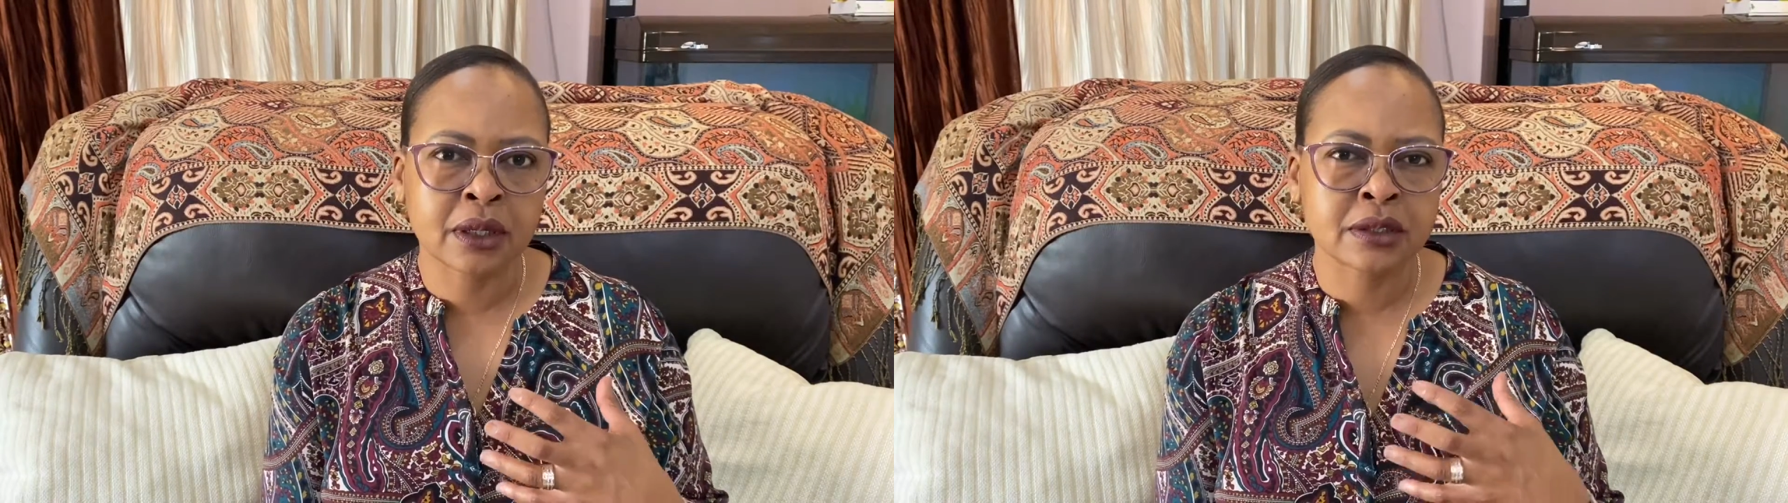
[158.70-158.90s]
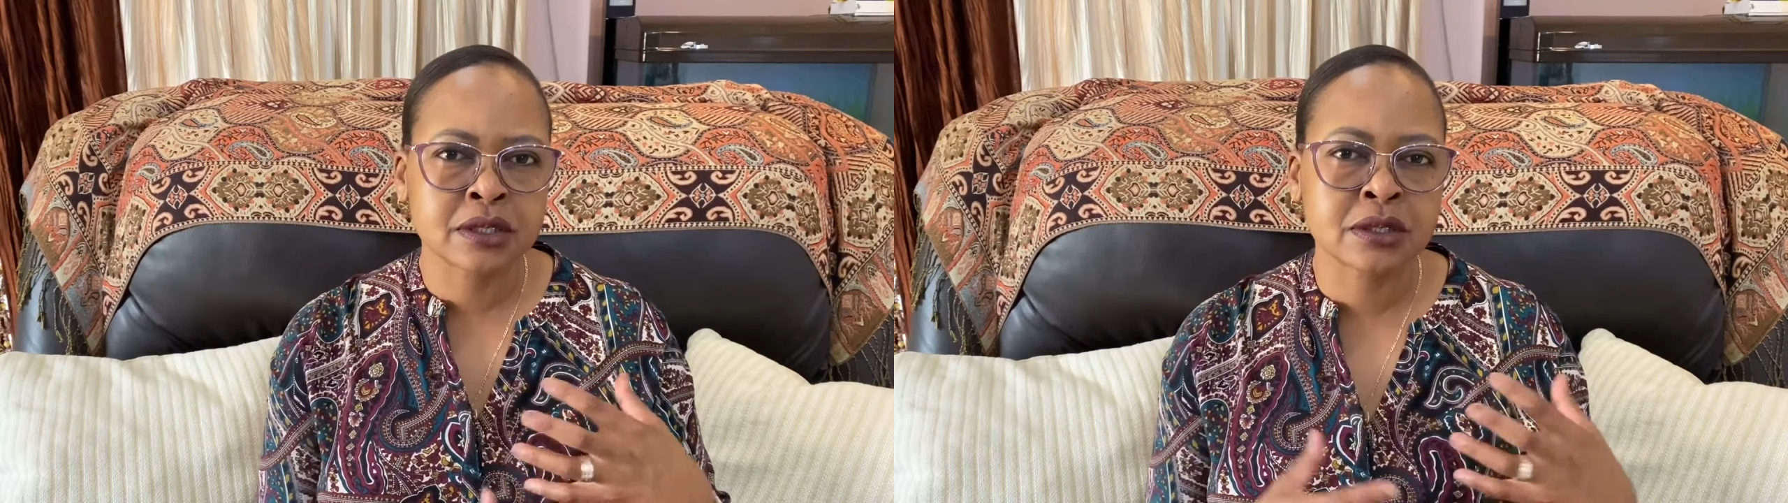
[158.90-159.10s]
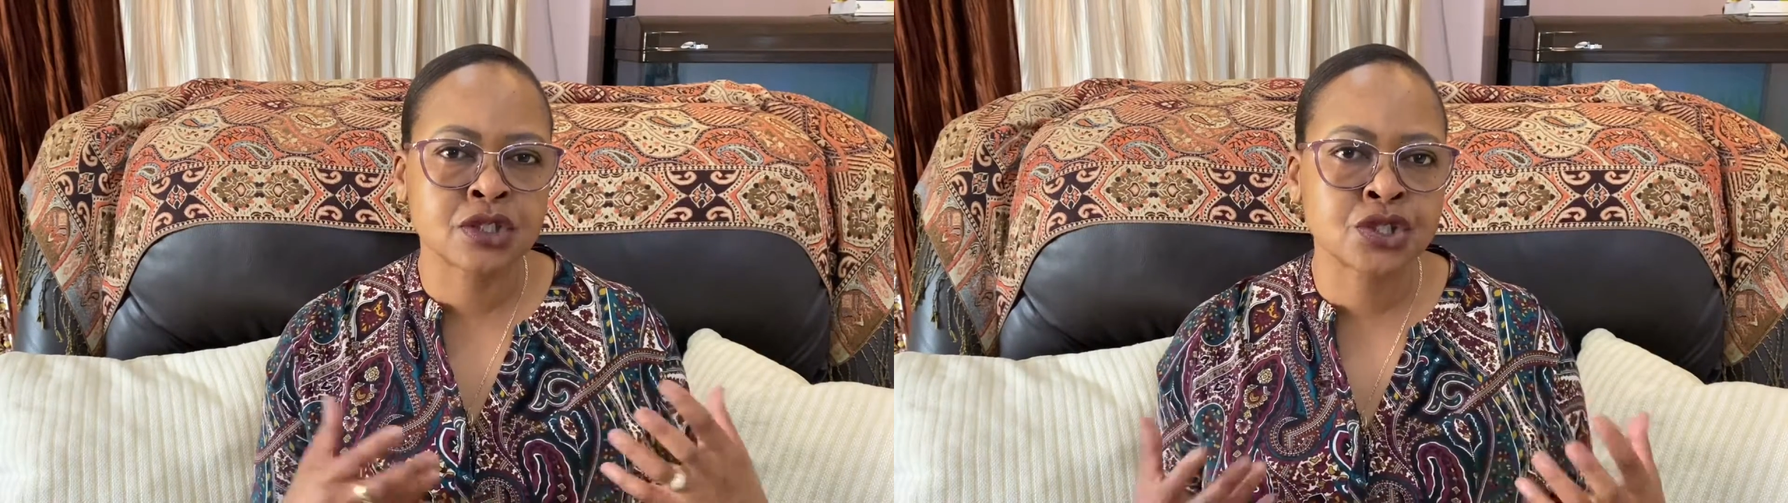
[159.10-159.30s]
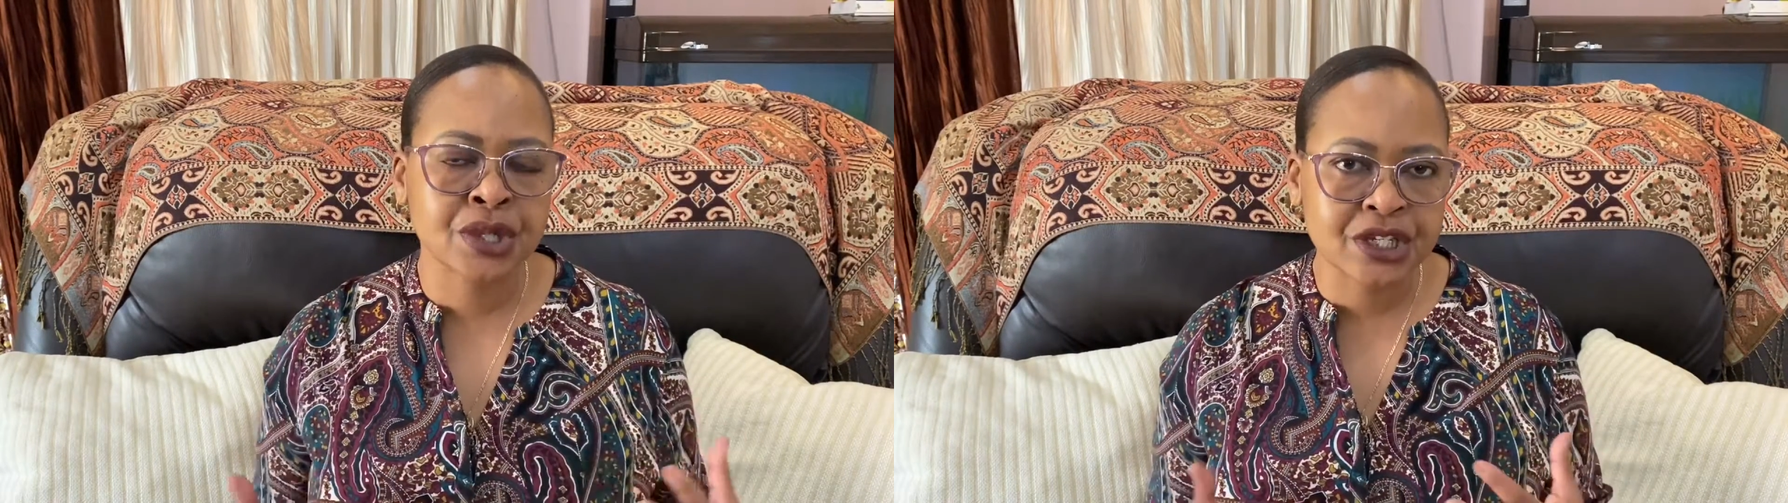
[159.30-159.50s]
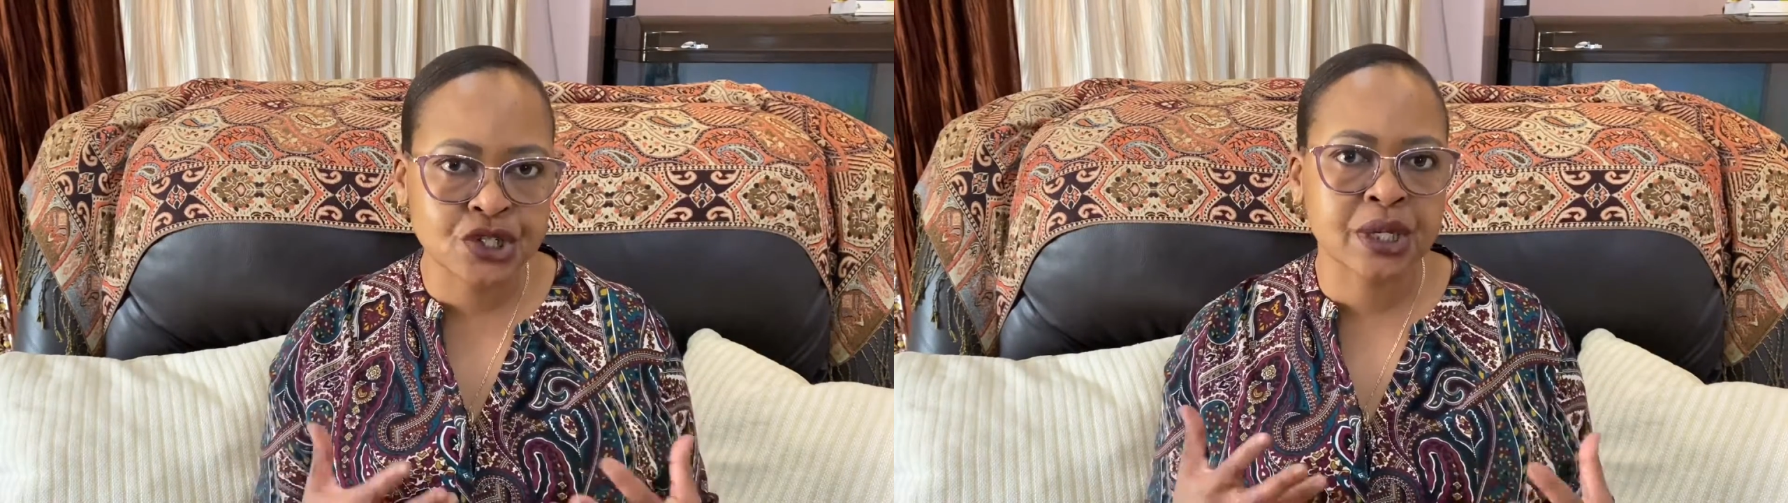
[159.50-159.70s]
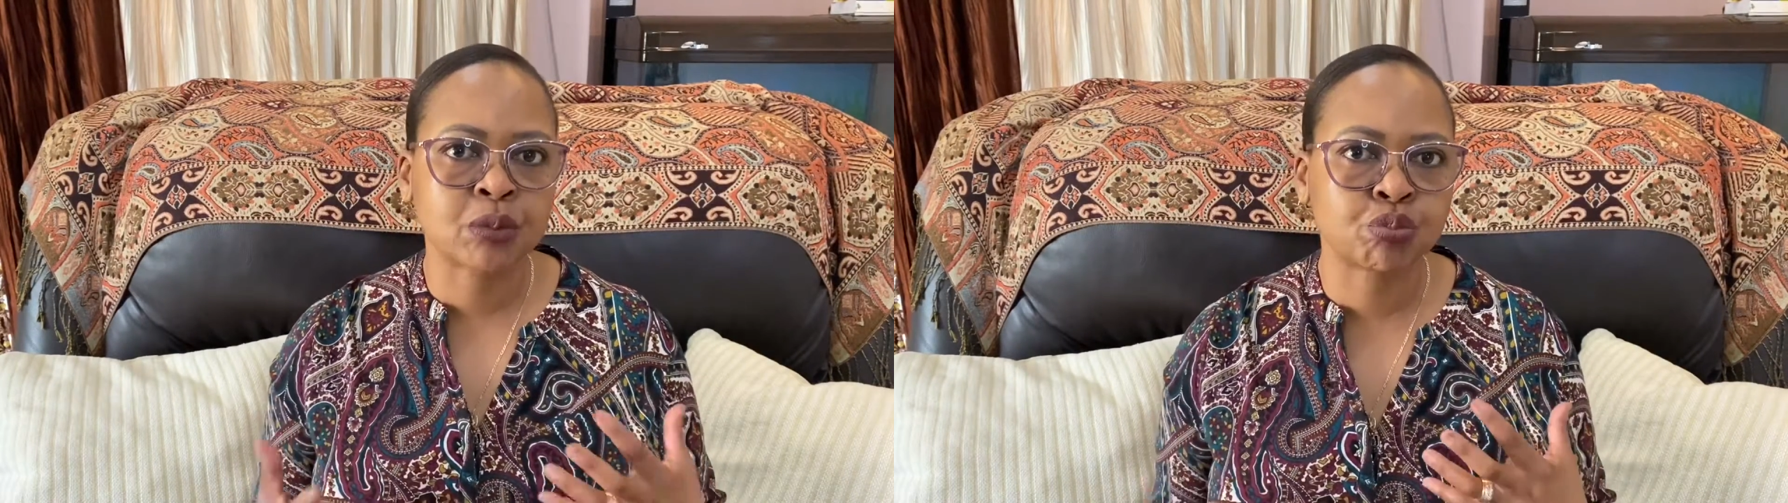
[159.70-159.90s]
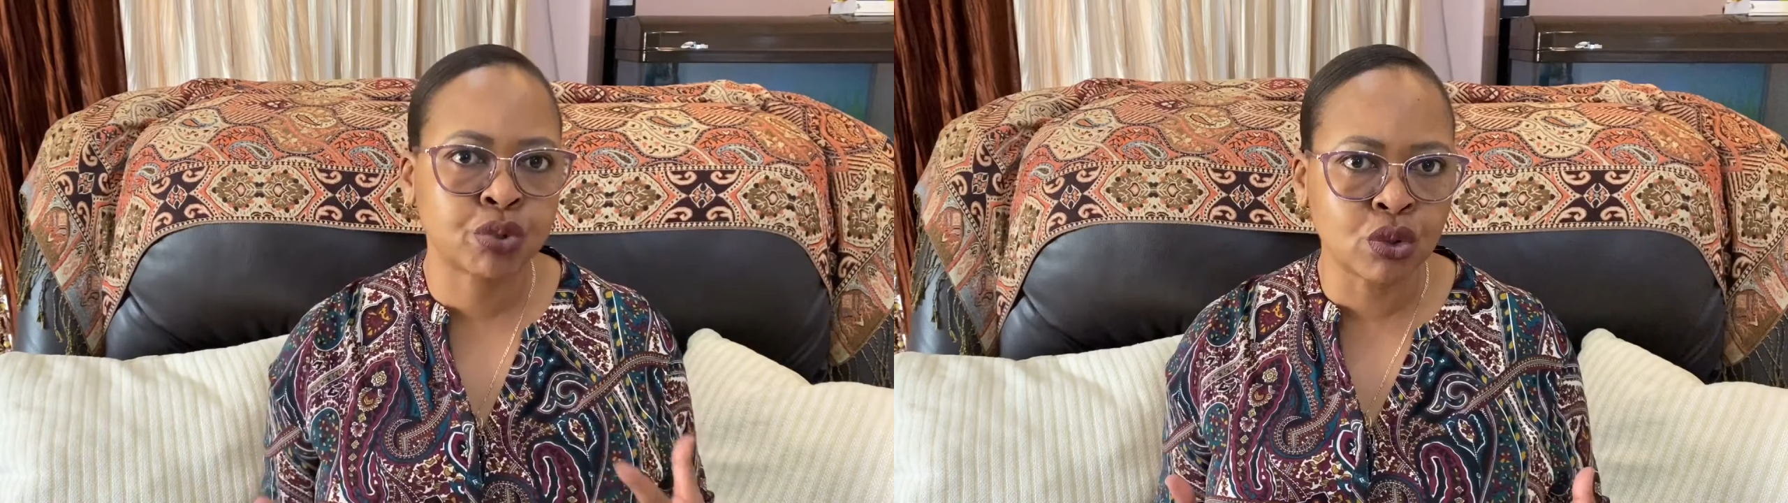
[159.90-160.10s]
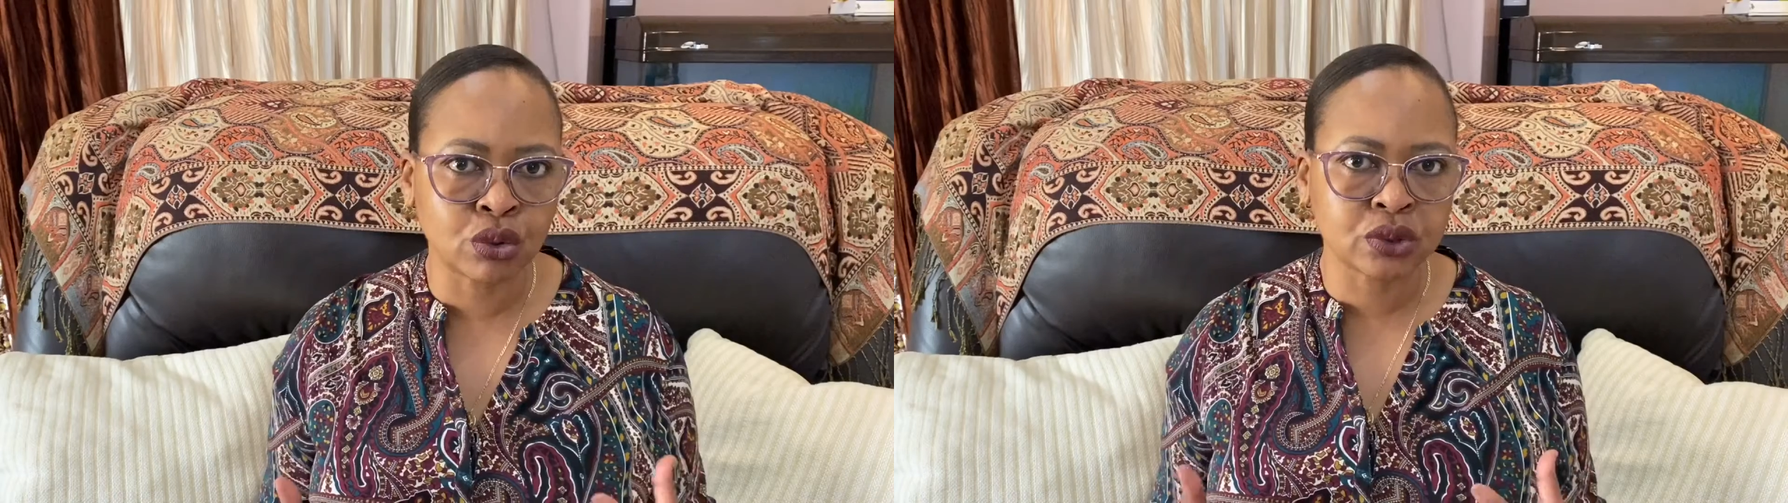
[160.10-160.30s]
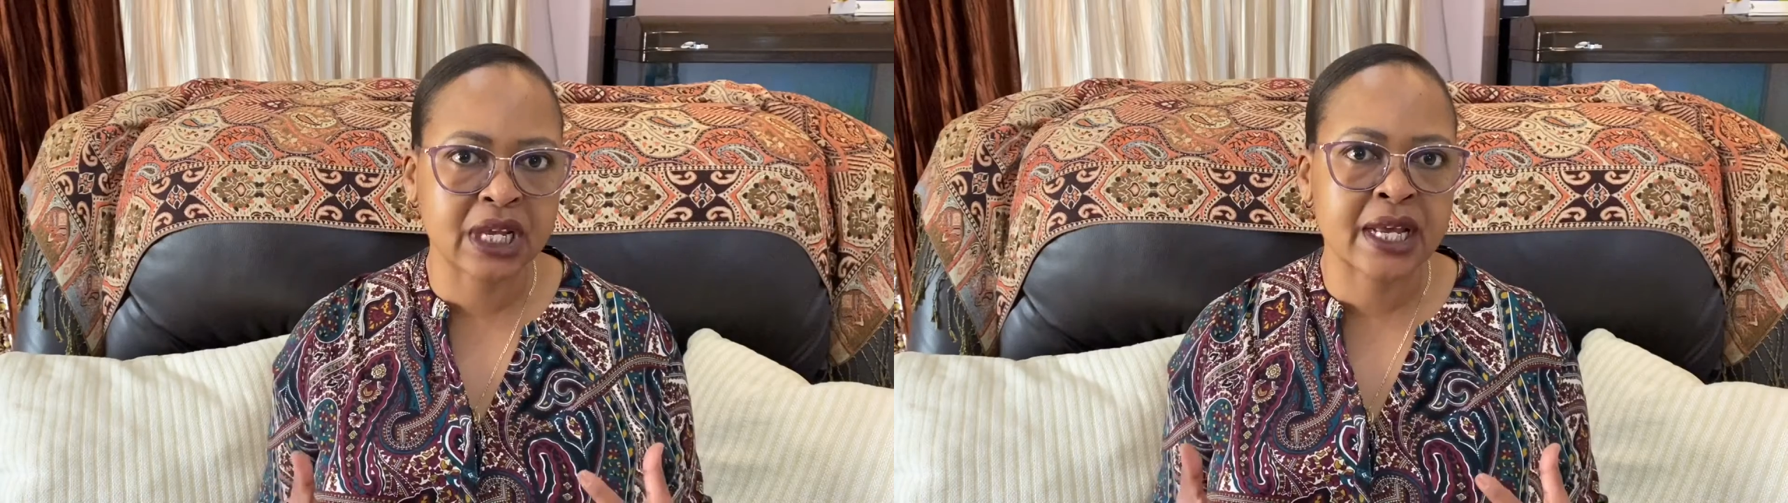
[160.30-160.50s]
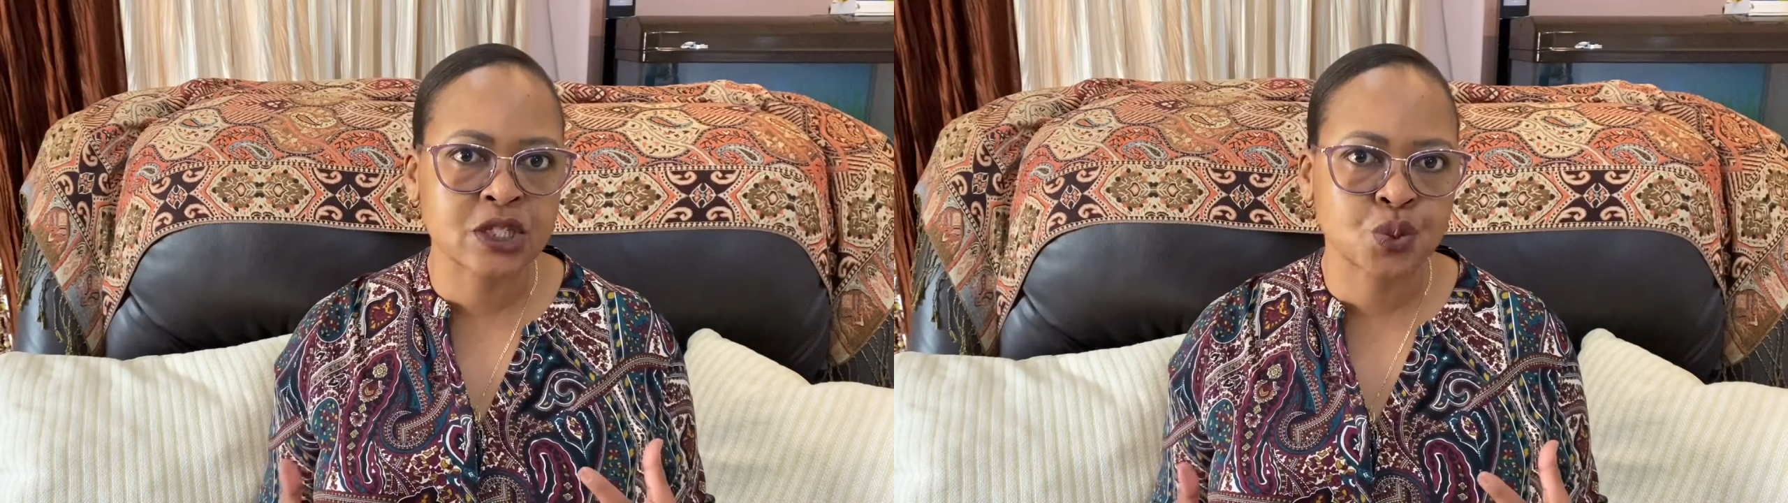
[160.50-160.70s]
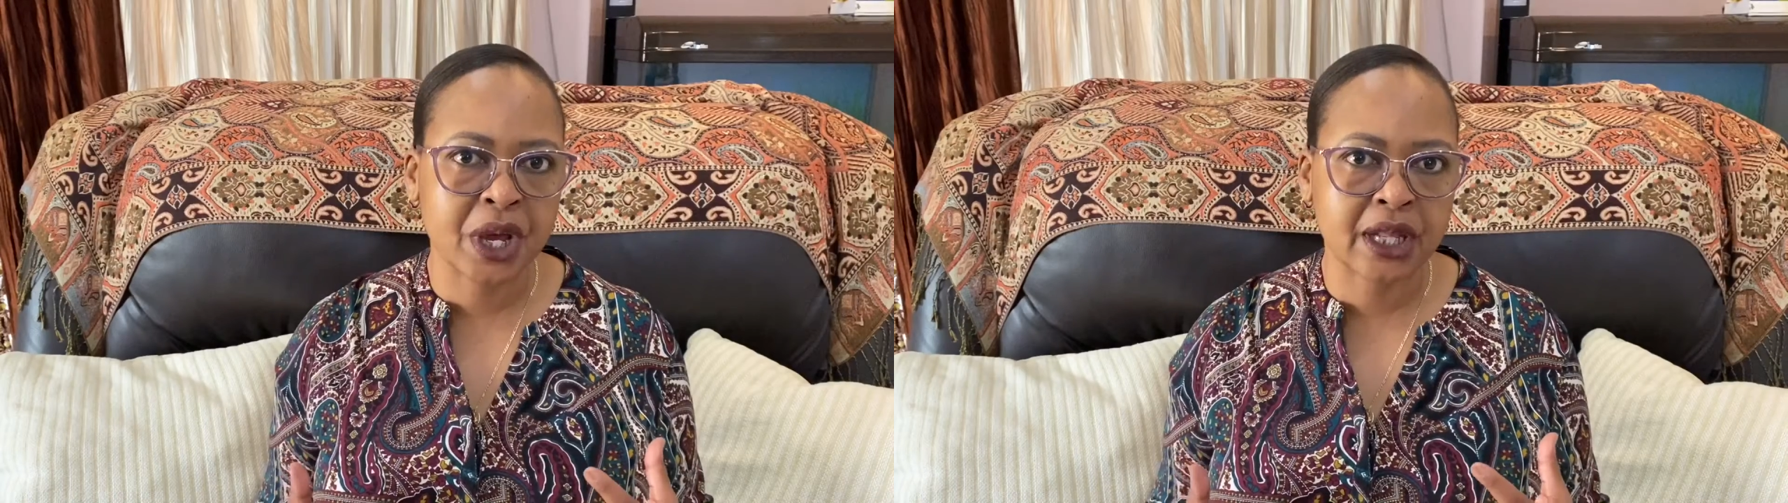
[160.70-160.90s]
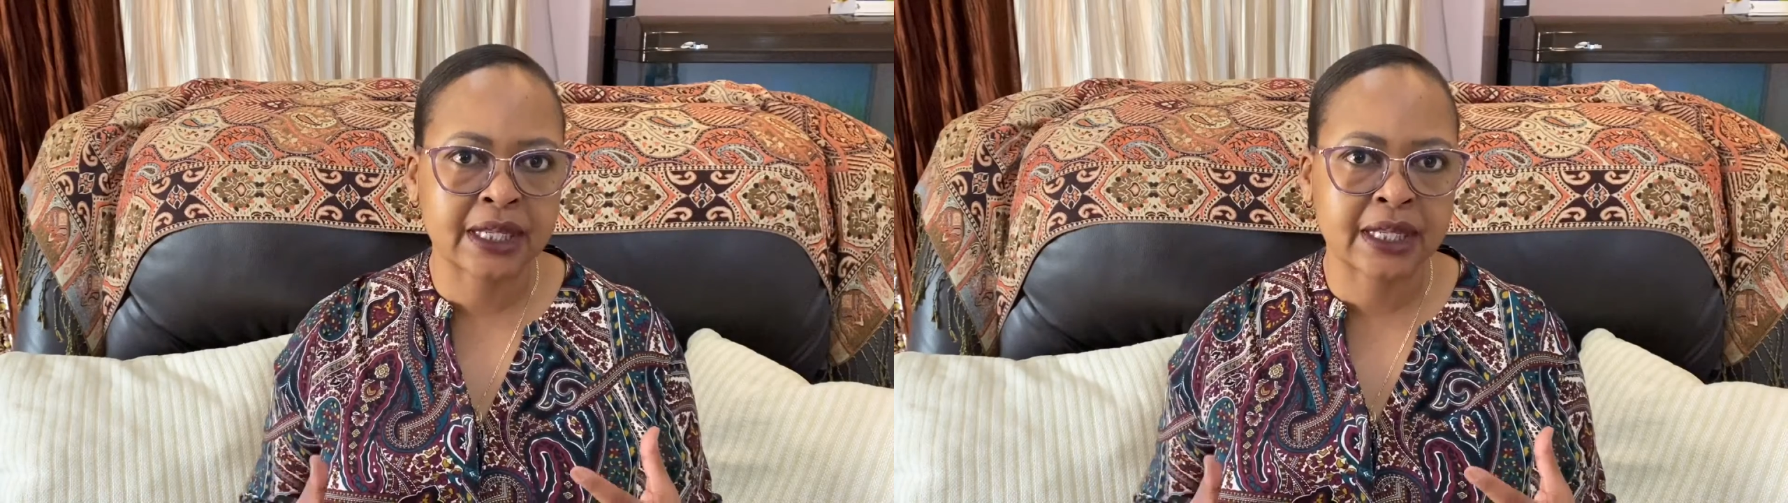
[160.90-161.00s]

stretched and pulled as well.